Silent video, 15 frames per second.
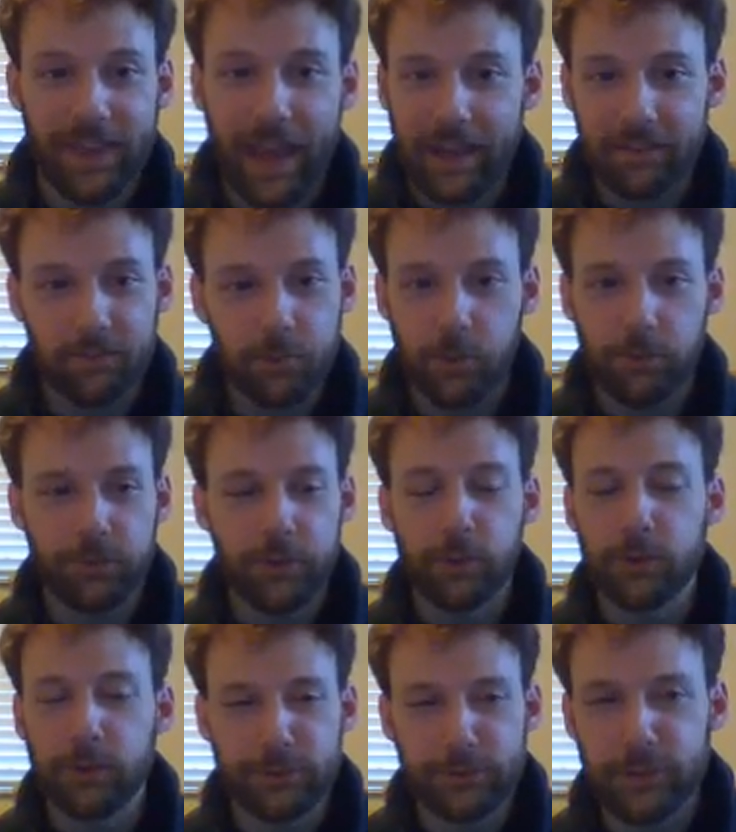That
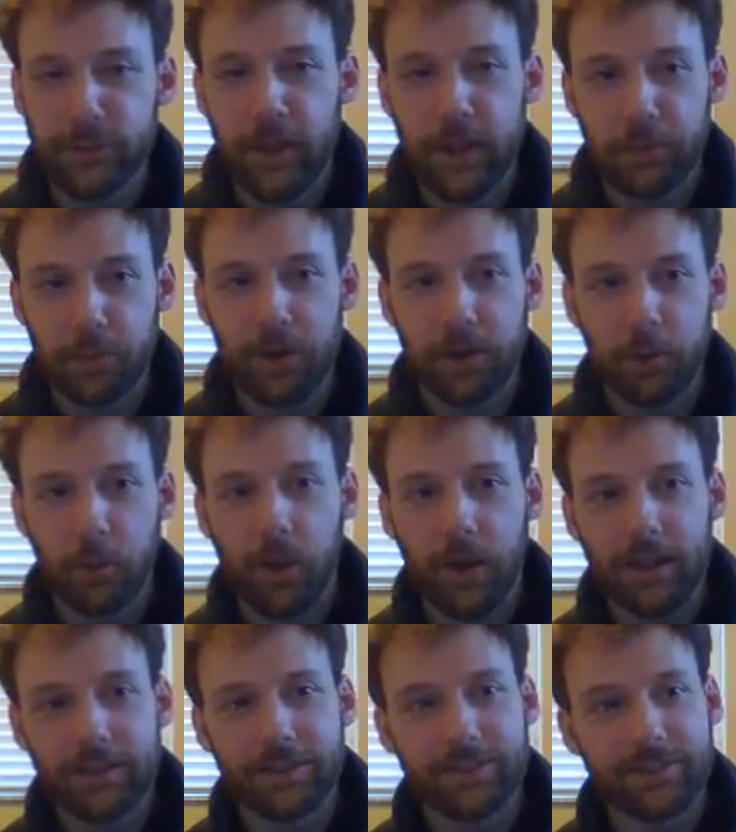review is still on Run It
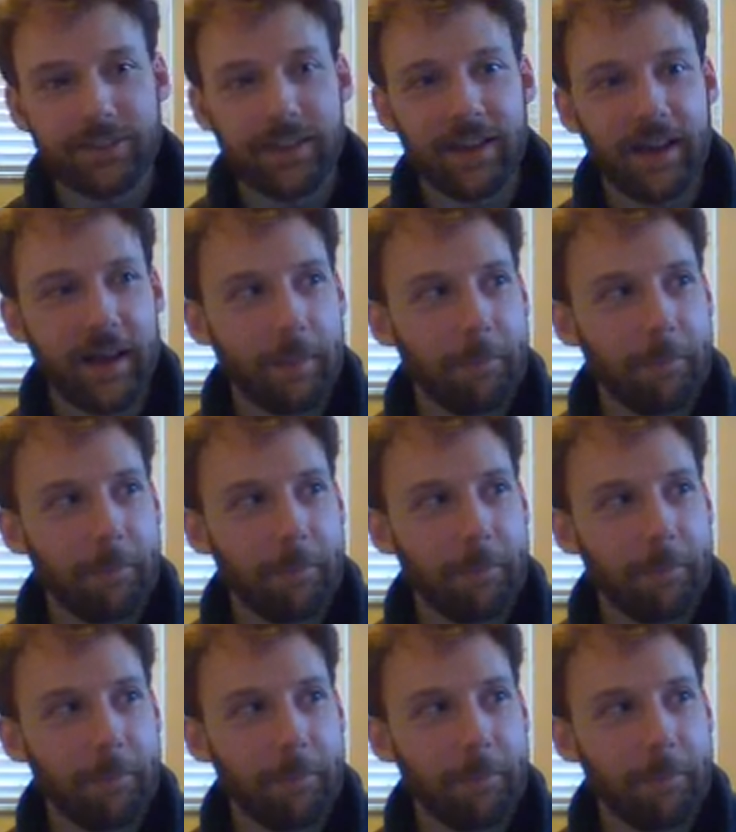Once.